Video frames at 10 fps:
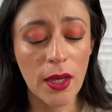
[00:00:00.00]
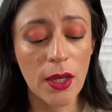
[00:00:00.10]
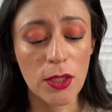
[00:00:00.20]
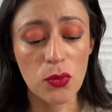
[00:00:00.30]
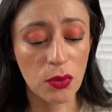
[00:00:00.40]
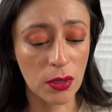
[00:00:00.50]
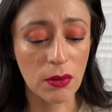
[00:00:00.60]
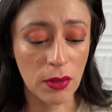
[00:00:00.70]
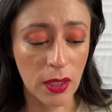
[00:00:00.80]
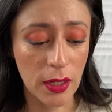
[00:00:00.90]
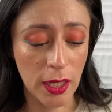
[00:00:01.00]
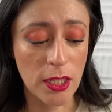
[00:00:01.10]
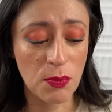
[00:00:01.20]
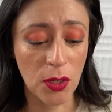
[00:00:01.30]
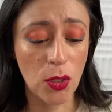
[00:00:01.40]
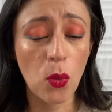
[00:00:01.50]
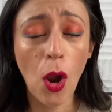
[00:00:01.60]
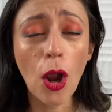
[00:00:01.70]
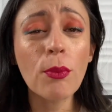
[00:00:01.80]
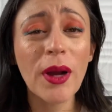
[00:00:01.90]
It's really, really nice, but you
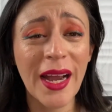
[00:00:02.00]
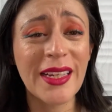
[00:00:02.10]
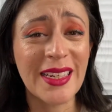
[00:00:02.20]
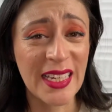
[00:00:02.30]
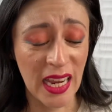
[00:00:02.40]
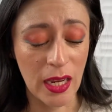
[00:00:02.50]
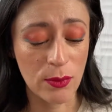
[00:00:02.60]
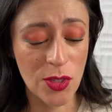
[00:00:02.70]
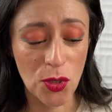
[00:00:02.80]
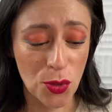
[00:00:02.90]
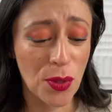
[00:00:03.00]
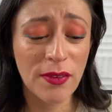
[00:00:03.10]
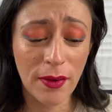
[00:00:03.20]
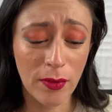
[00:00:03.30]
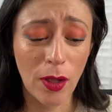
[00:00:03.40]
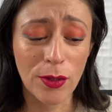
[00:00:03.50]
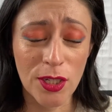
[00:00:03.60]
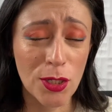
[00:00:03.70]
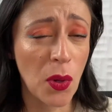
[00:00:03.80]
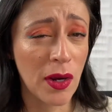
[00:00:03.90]
are buying a name, so twenty-five dollars
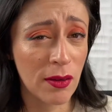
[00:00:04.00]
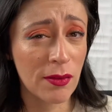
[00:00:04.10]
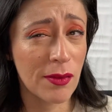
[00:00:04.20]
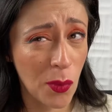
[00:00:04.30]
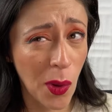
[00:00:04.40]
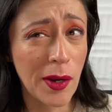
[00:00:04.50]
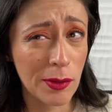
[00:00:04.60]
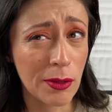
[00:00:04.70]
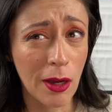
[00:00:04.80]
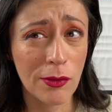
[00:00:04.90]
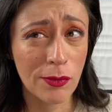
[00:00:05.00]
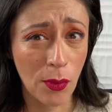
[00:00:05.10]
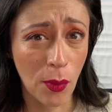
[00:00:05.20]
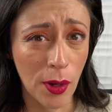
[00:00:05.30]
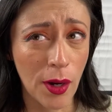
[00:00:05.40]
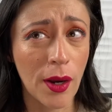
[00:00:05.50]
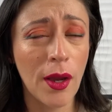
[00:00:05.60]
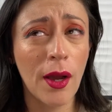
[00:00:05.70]
is quite a, quite a lot for...